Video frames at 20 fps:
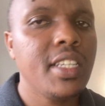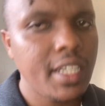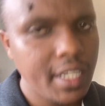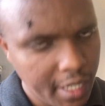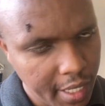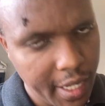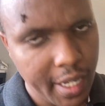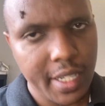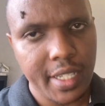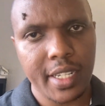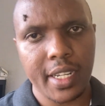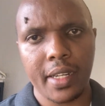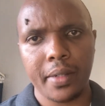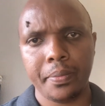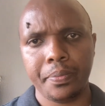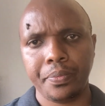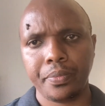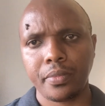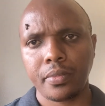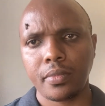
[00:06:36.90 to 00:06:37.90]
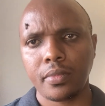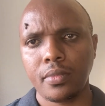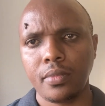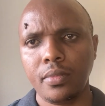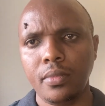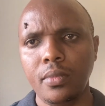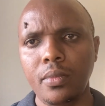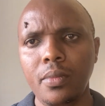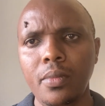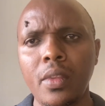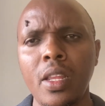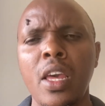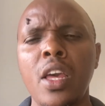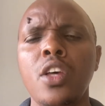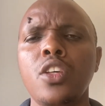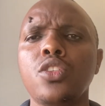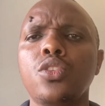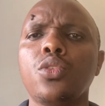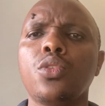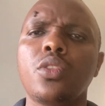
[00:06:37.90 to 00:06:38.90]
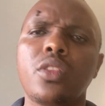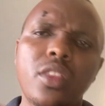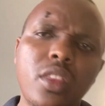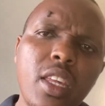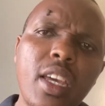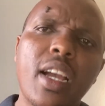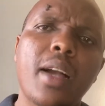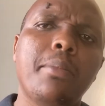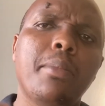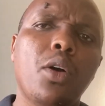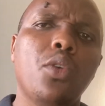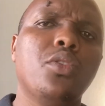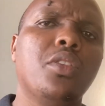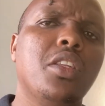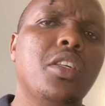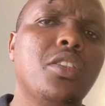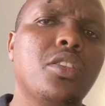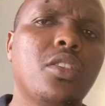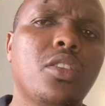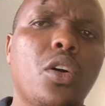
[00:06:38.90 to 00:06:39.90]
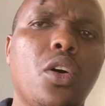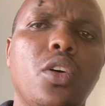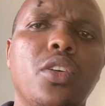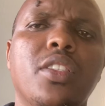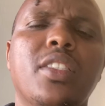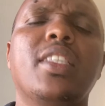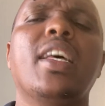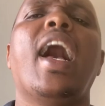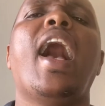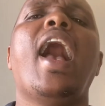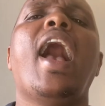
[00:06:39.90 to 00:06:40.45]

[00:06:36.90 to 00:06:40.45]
later. So think about this cost